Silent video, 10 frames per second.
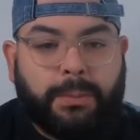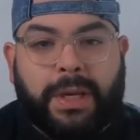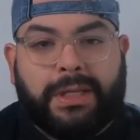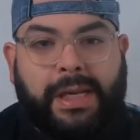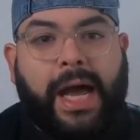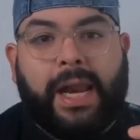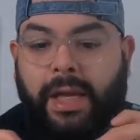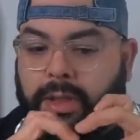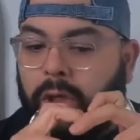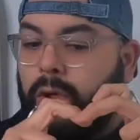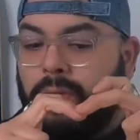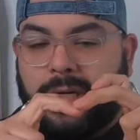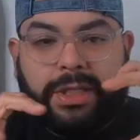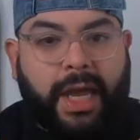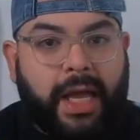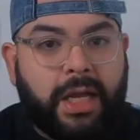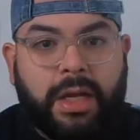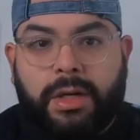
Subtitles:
but it's not as huge as that